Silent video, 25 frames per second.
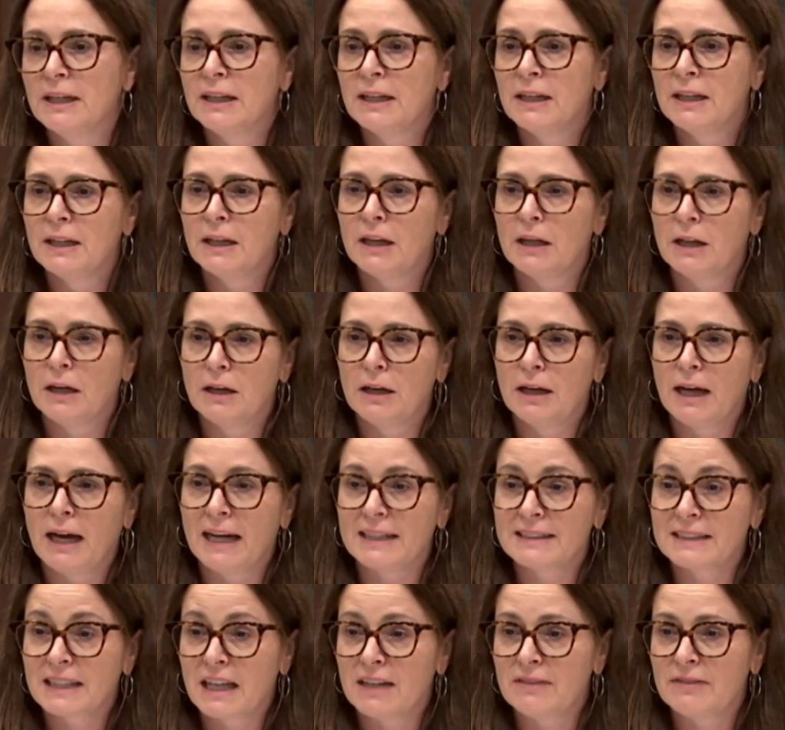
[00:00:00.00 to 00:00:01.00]
No,
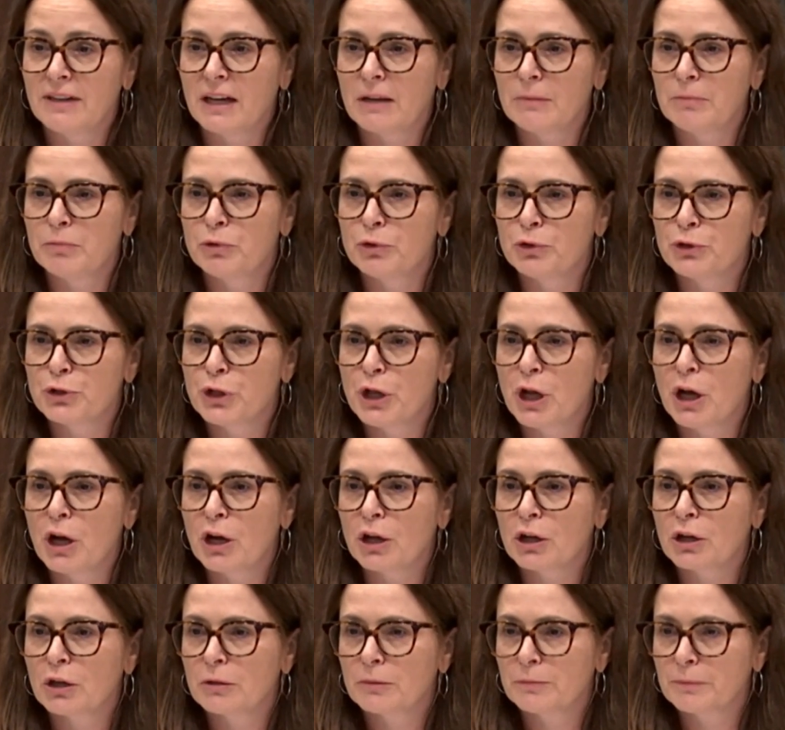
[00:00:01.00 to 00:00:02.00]
she secured
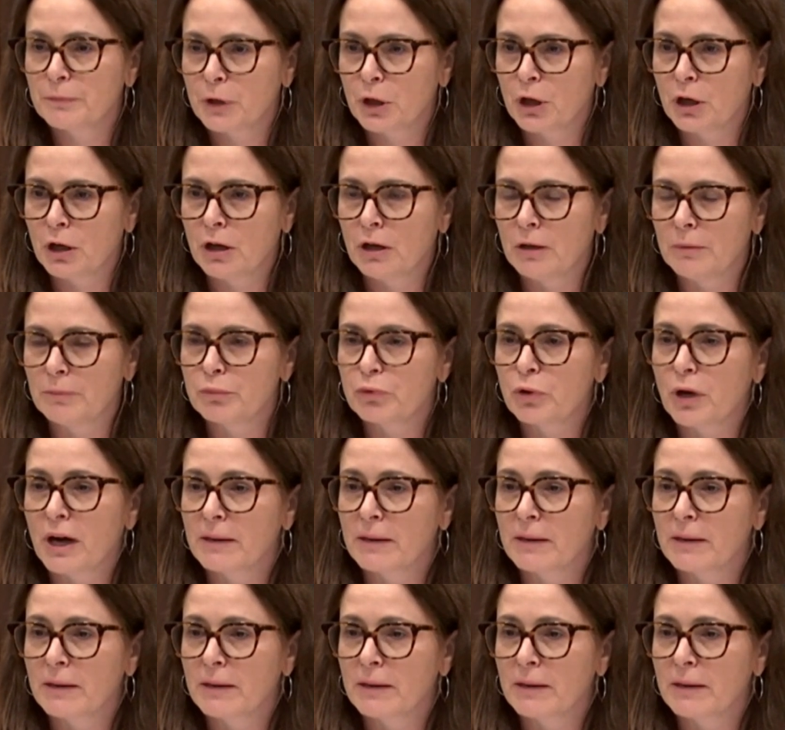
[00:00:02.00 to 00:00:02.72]
various contracts